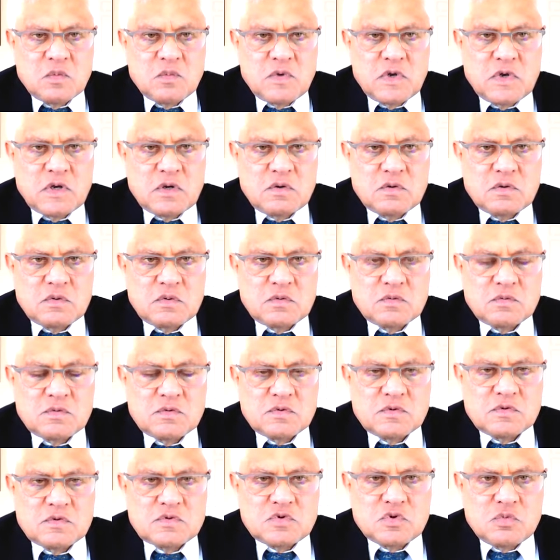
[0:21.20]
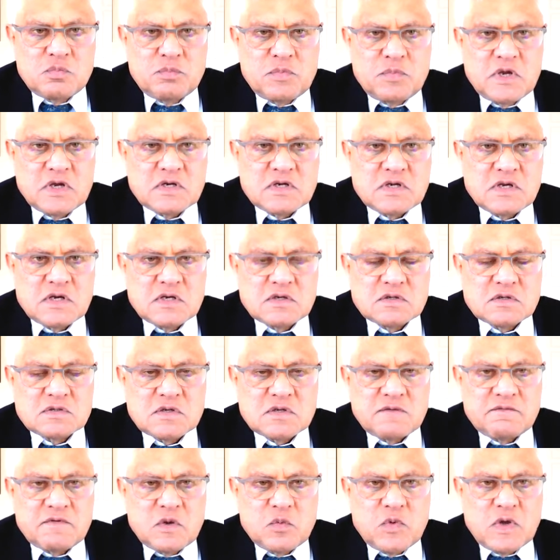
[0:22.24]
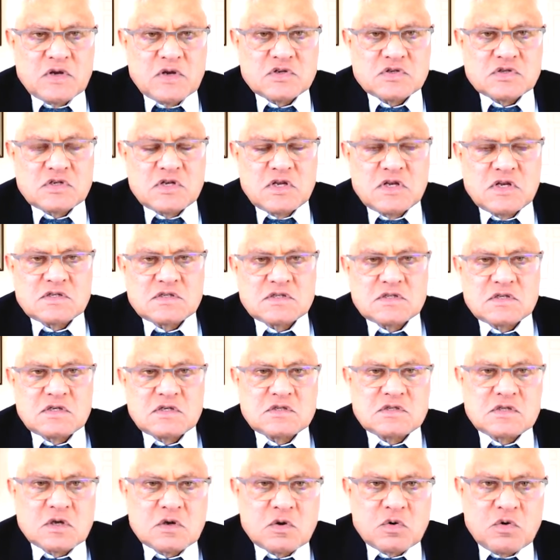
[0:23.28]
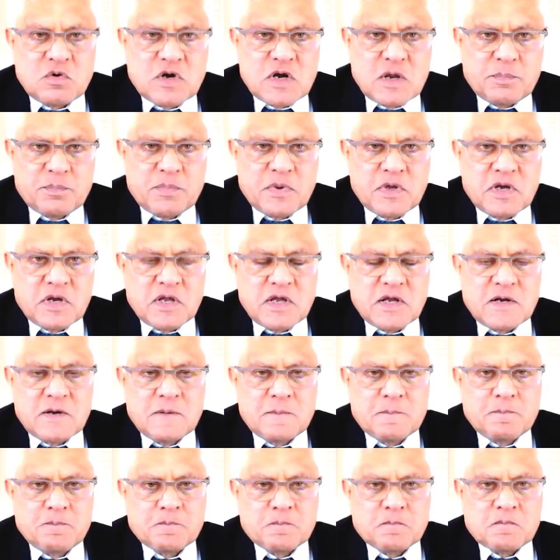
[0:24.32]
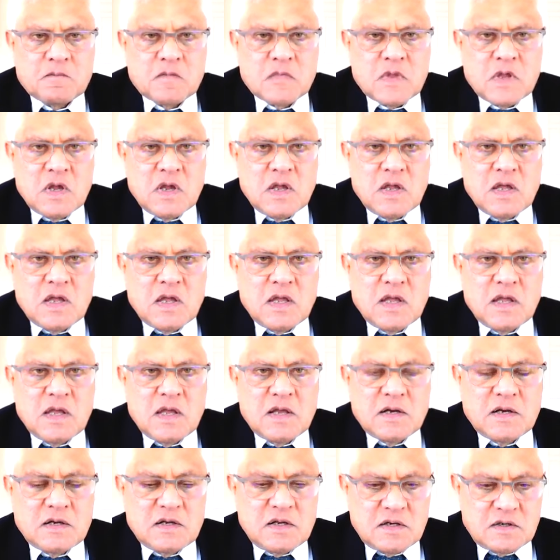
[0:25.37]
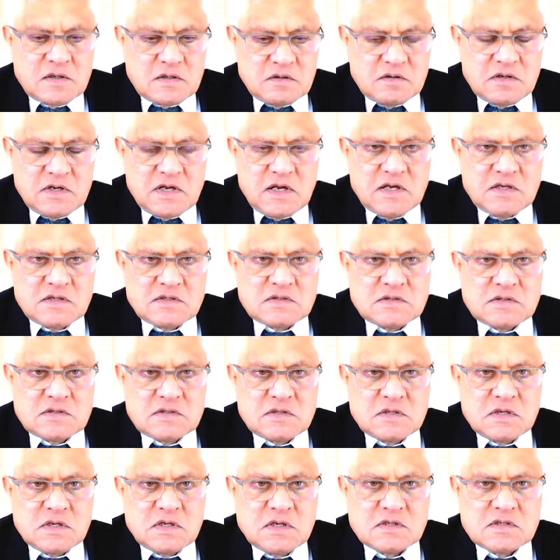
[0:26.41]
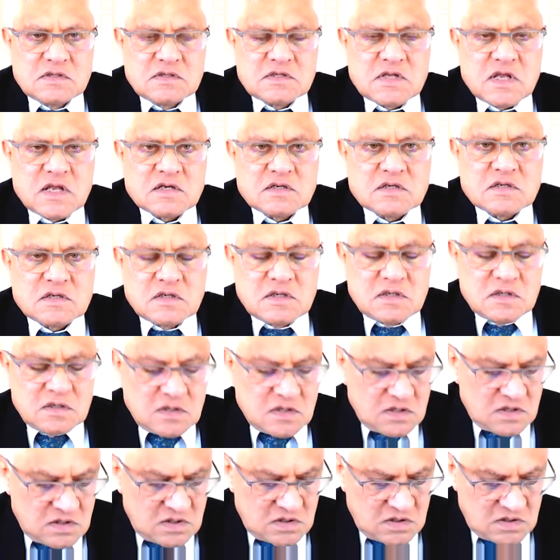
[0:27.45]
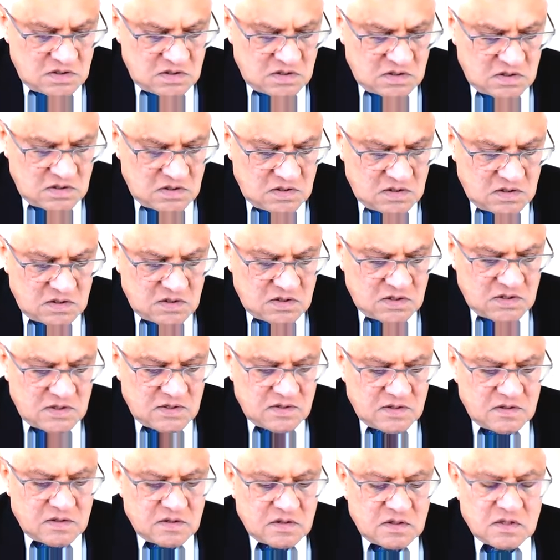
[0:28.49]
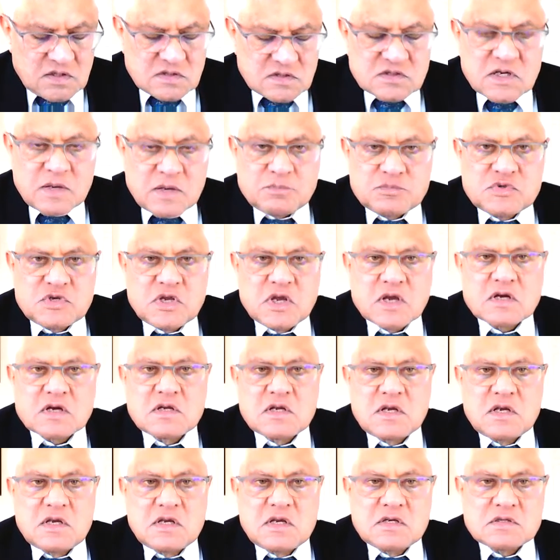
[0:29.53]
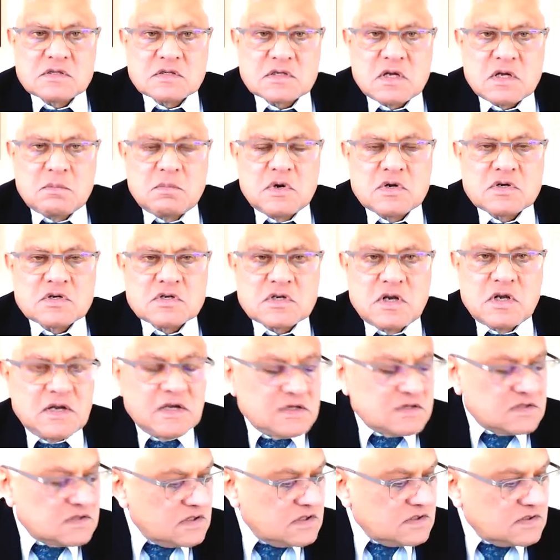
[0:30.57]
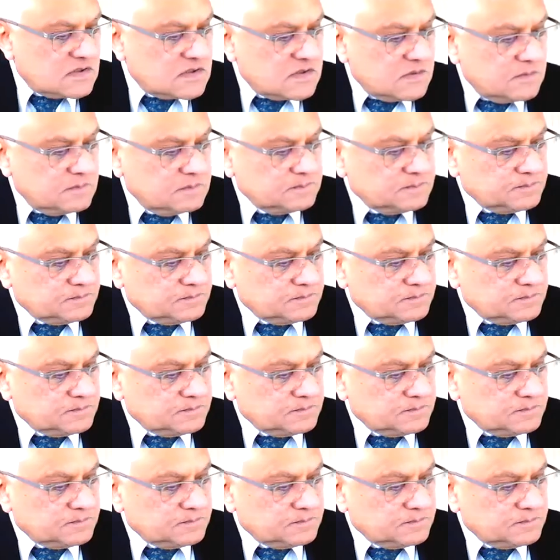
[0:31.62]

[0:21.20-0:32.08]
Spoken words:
We do Zoom meetings every Wednesday since the Corona period. And today's session, the subject is commercial leases,